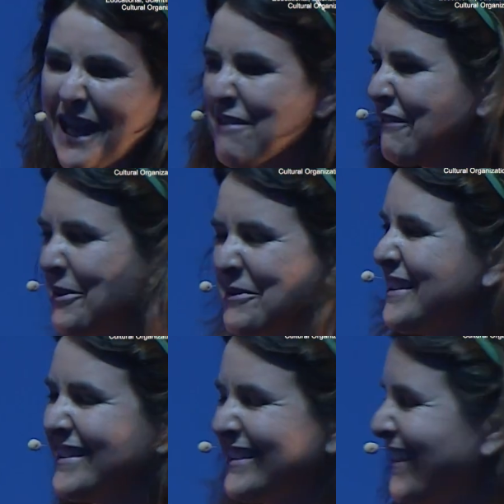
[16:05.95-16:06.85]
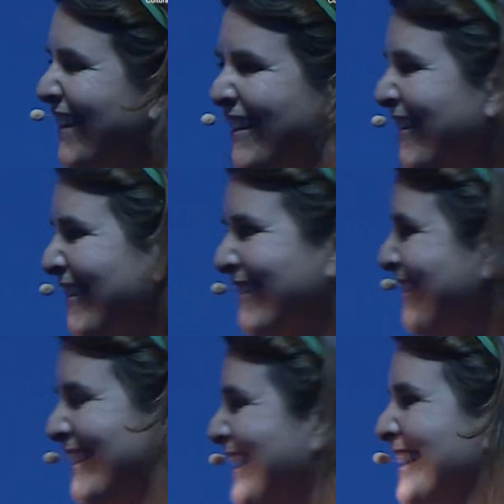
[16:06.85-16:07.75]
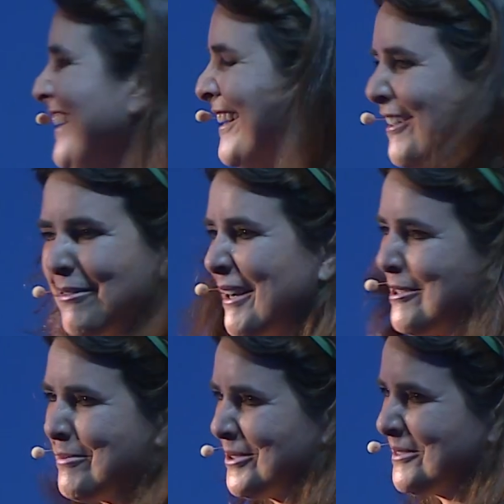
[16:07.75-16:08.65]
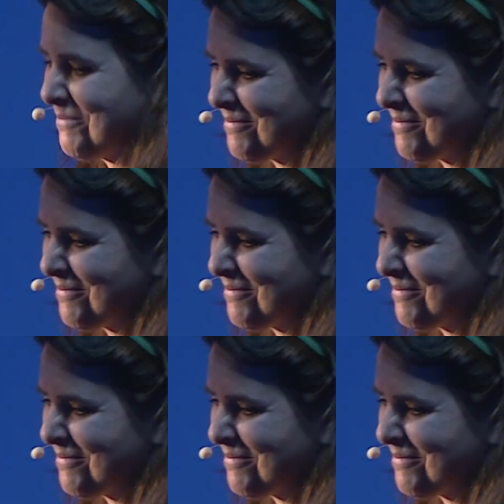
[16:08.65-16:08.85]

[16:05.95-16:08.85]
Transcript: I found this really incredible.